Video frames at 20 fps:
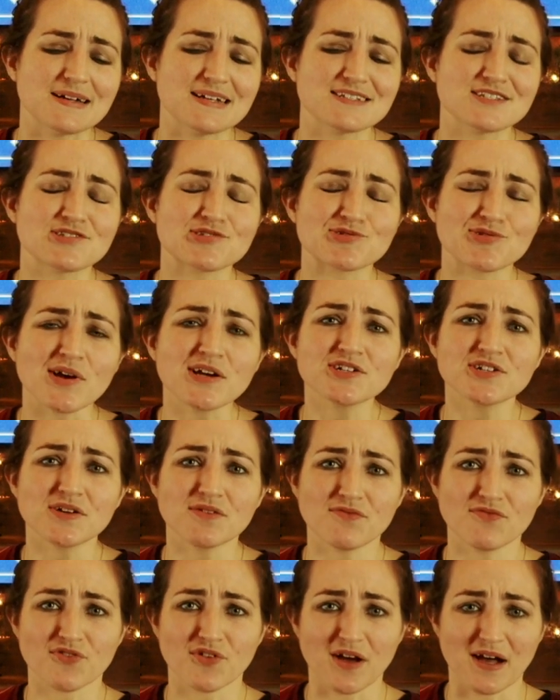
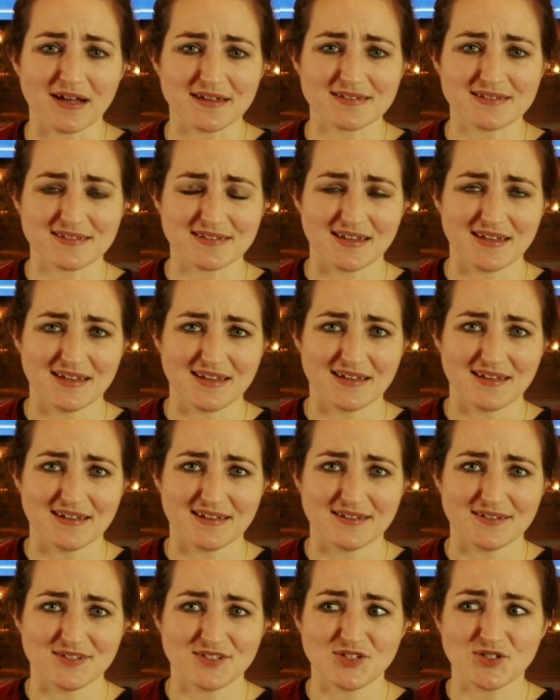instruction for us
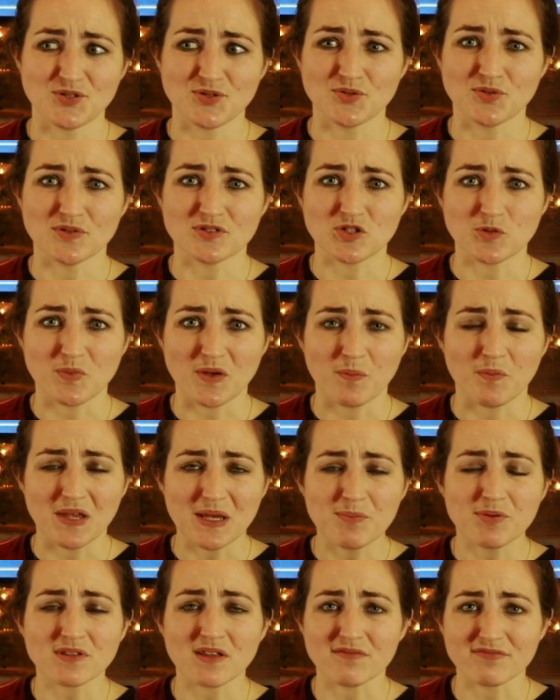to be
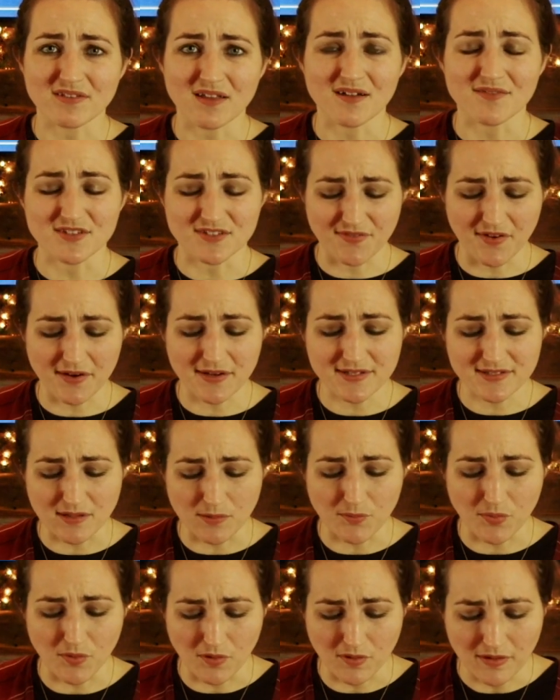people of love is very
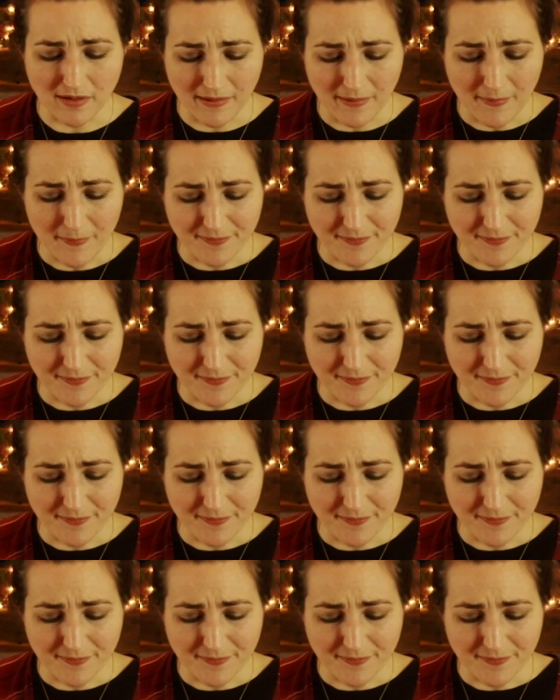simple.